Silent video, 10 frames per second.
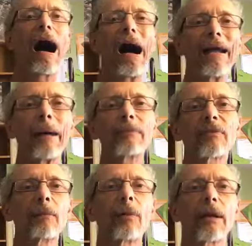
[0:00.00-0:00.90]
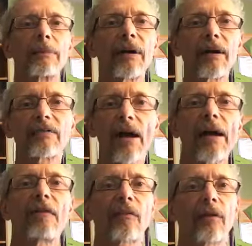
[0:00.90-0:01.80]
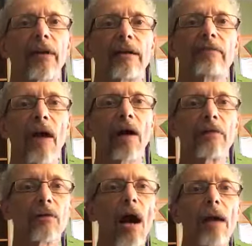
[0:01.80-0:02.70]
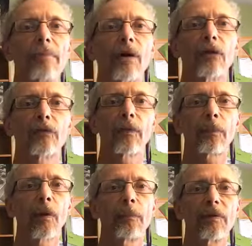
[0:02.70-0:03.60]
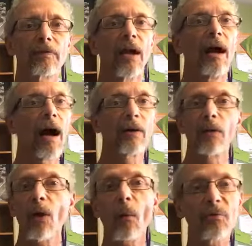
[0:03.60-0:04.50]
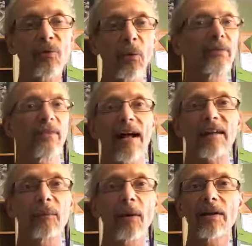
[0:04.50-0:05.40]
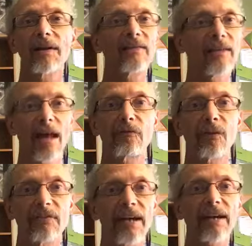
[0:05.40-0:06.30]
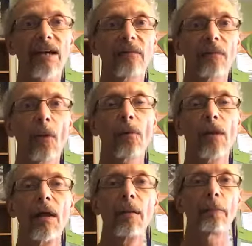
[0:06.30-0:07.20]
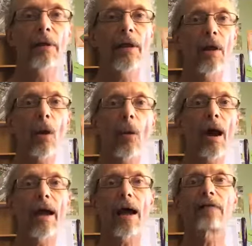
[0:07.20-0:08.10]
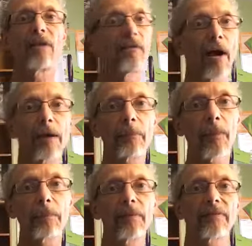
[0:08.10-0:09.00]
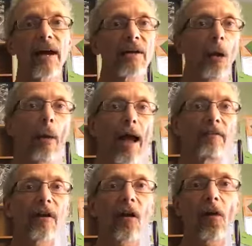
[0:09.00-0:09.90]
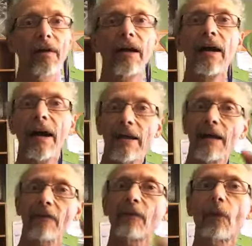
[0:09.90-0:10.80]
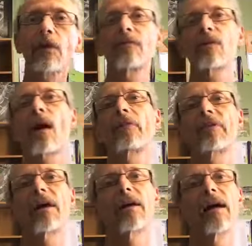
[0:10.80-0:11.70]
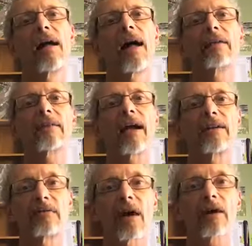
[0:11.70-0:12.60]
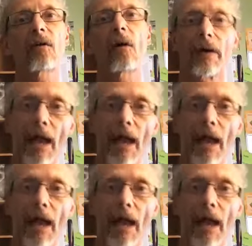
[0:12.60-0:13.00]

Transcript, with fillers: I am somebody because I have created value. I'm here for a purpose. I don't always know exactly what it is in every second, every moment, but I know I have a divine purpose. I know I have a calling, and every one of you out there has a divine calling.